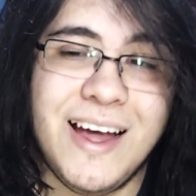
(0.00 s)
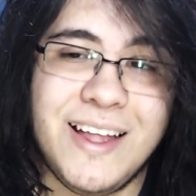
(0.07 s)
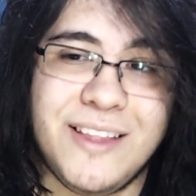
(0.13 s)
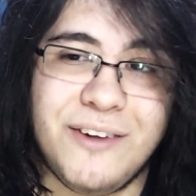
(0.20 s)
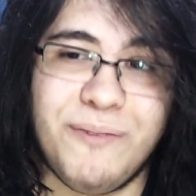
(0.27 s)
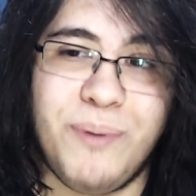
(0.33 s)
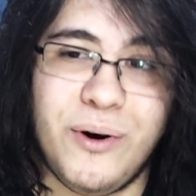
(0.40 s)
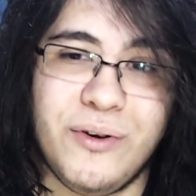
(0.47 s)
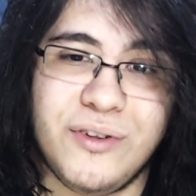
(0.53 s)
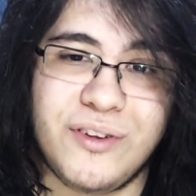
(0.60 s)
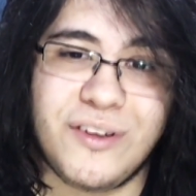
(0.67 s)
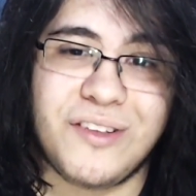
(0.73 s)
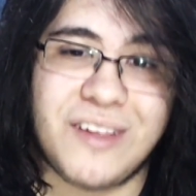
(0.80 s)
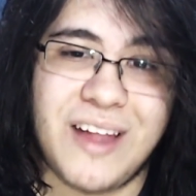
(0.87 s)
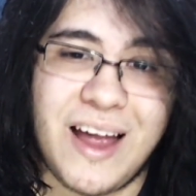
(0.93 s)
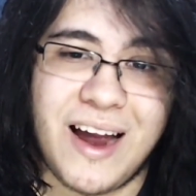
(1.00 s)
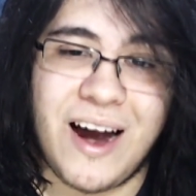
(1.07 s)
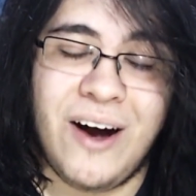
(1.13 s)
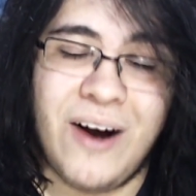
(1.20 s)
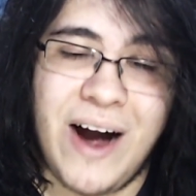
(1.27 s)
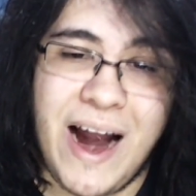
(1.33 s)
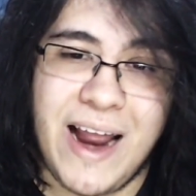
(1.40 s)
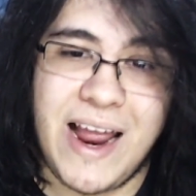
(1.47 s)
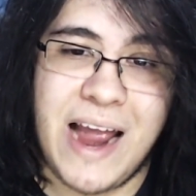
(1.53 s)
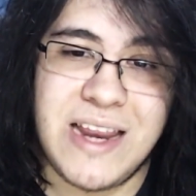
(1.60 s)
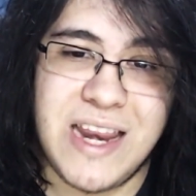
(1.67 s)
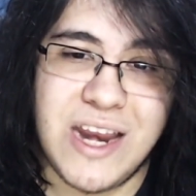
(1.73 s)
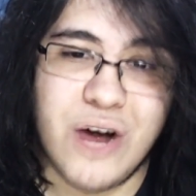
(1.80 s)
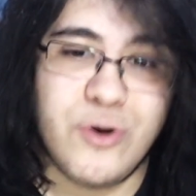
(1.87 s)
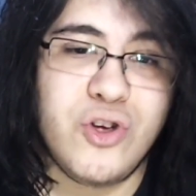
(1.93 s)
they're both just like, all right, I
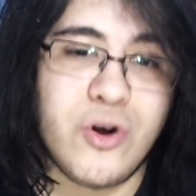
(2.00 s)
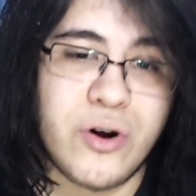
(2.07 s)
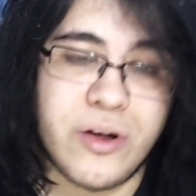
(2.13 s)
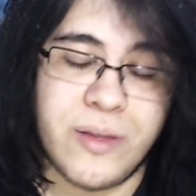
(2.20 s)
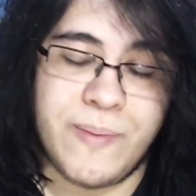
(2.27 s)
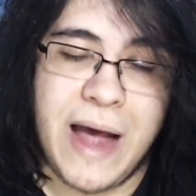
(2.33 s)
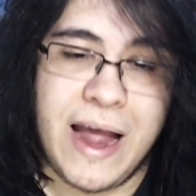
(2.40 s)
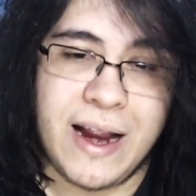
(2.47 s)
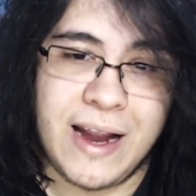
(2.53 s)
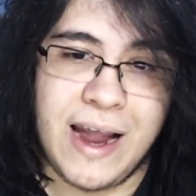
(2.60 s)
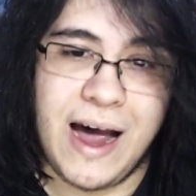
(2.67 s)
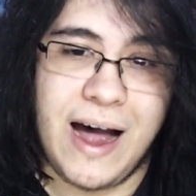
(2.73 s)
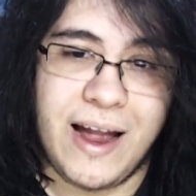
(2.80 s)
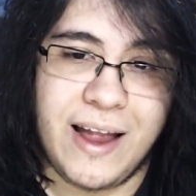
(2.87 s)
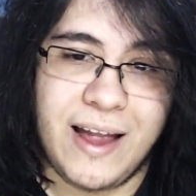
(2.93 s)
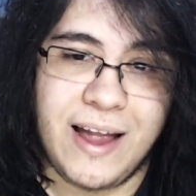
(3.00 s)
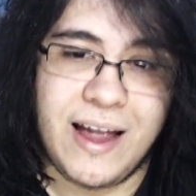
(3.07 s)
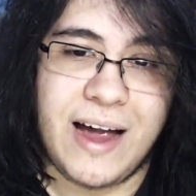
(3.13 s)
know you're the bad guy.